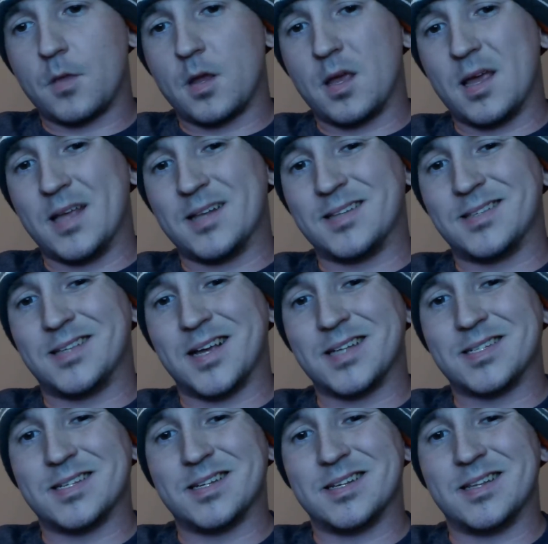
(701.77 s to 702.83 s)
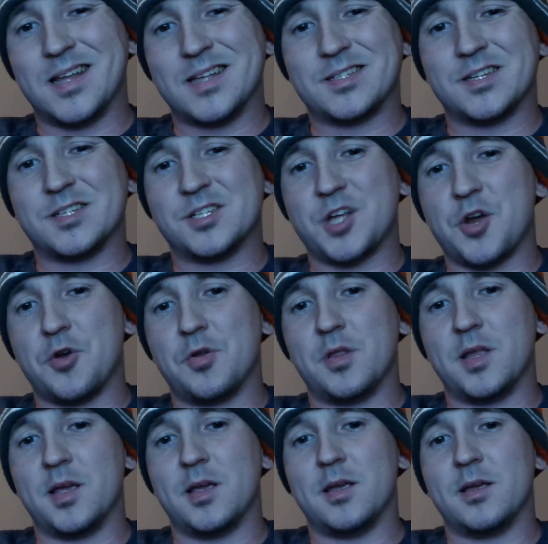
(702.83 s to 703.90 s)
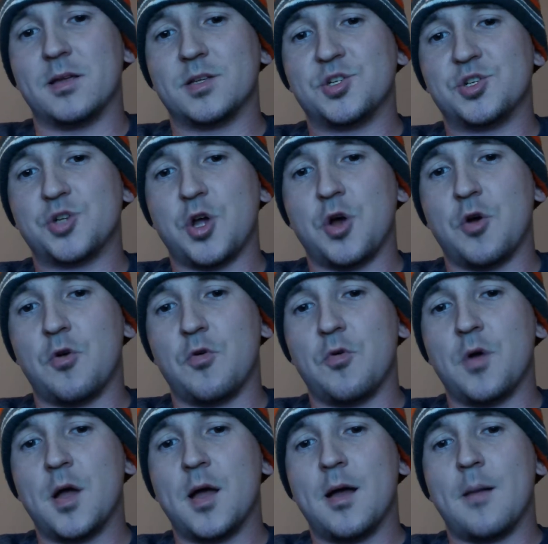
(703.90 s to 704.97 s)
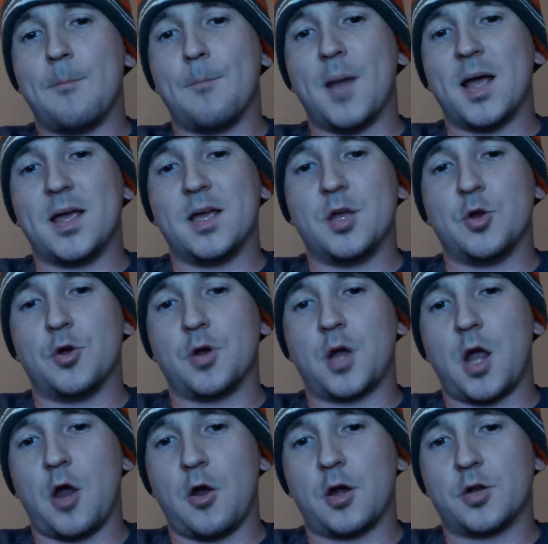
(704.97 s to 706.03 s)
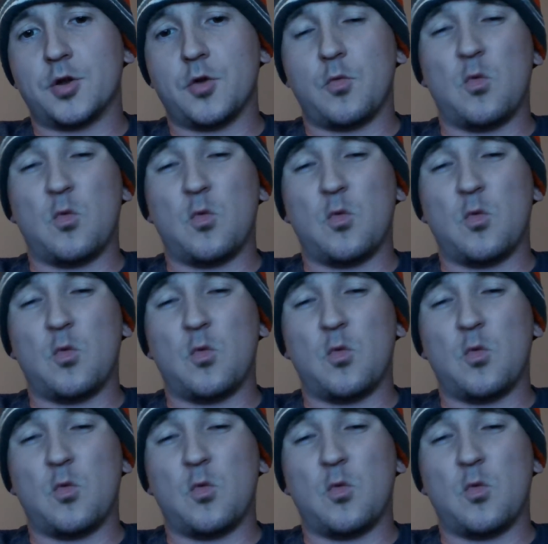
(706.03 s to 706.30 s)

it doesn't necessarily show my inner character,